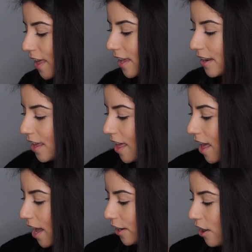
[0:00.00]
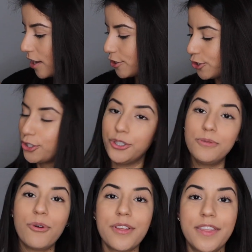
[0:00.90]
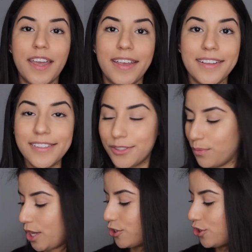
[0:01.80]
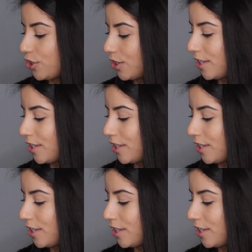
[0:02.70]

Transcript: then I got 2 more things, which